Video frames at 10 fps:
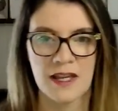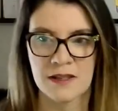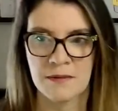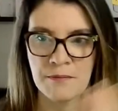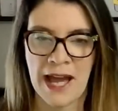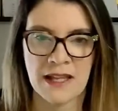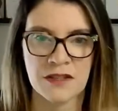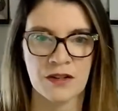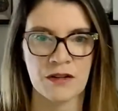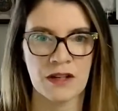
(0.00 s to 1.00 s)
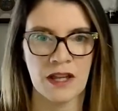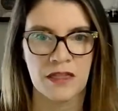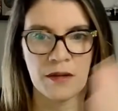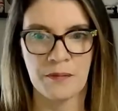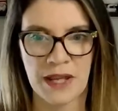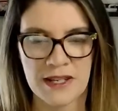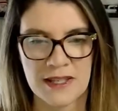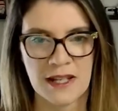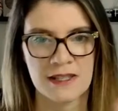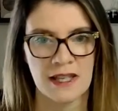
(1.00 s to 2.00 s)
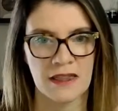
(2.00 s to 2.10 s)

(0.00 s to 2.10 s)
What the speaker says: is master the basics